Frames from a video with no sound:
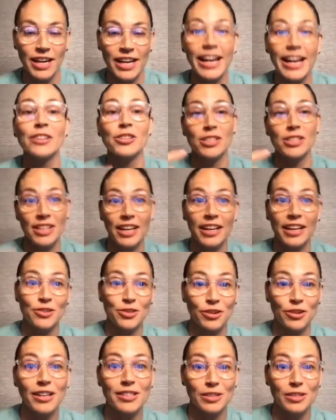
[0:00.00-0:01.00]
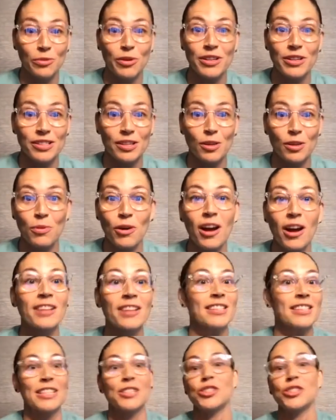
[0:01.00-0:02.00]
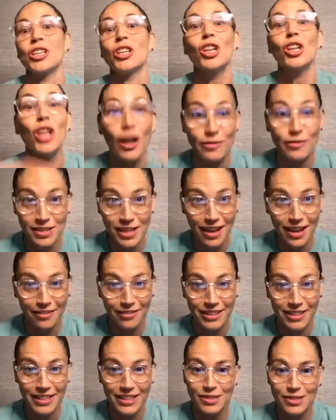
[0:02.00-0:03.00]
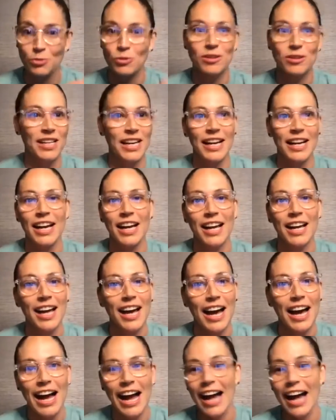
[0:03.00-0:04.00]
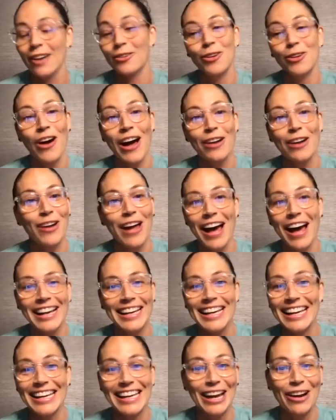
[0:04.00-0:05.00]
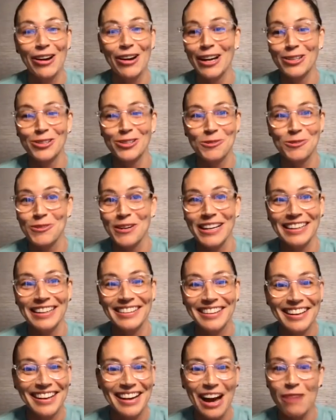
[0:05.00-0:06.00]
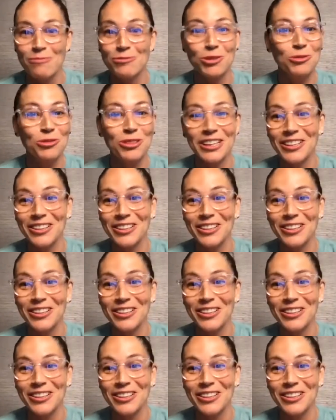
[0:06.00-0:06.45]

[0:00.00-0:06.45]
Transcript: And actually, Diana LeBrons, and she loves the heaviness. Whereas like, I don't know. I can't carry extra weight. I can't do it.